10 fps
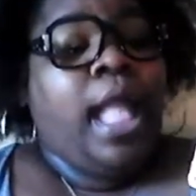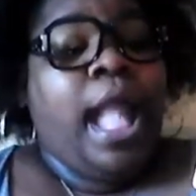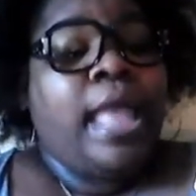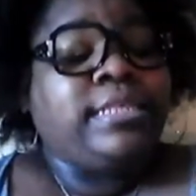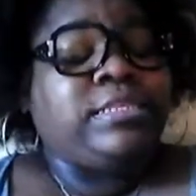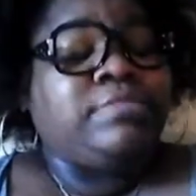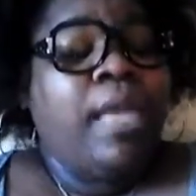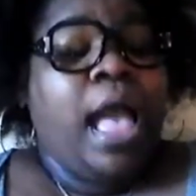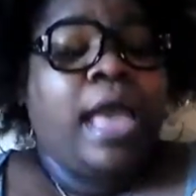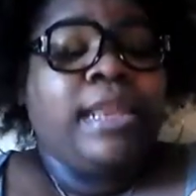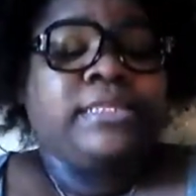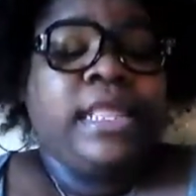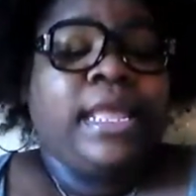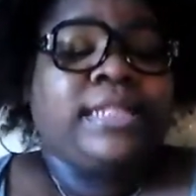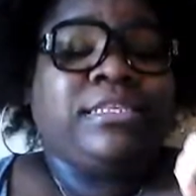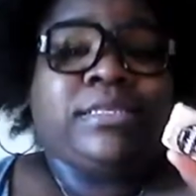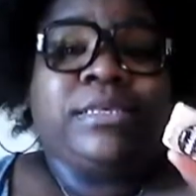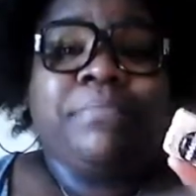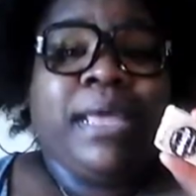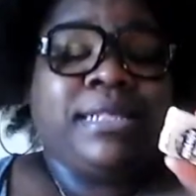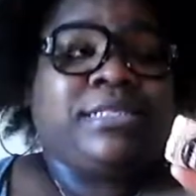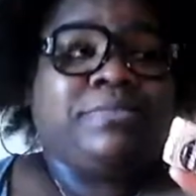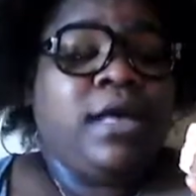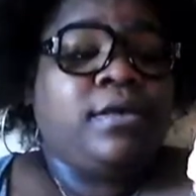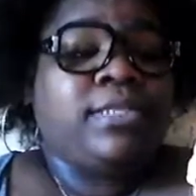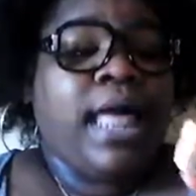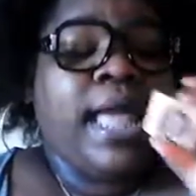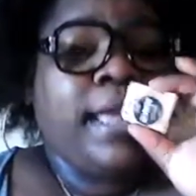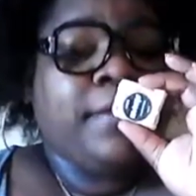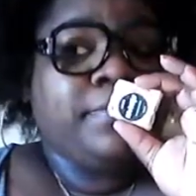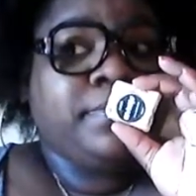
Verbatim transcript: And it smells. honestly, it's to me it smells like